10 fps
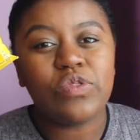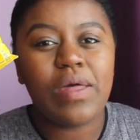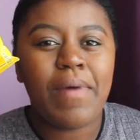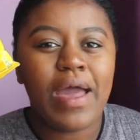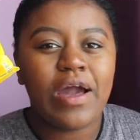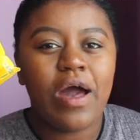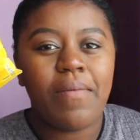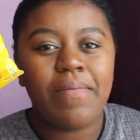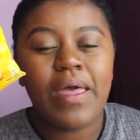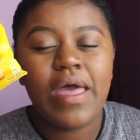they might
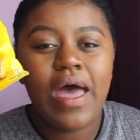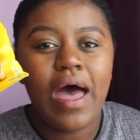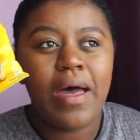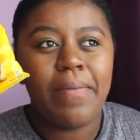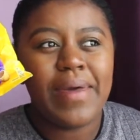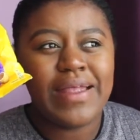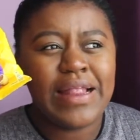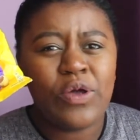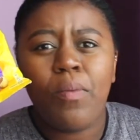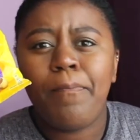come in a
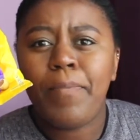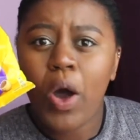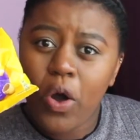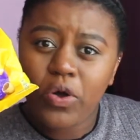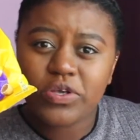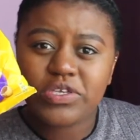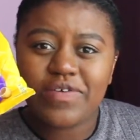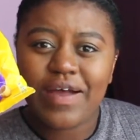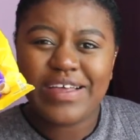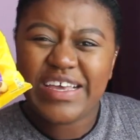little box
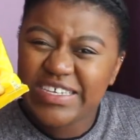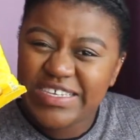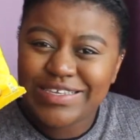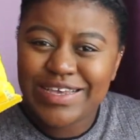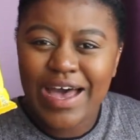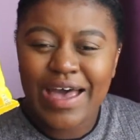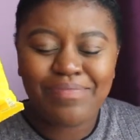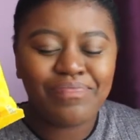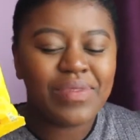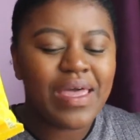around Easter
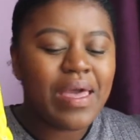time.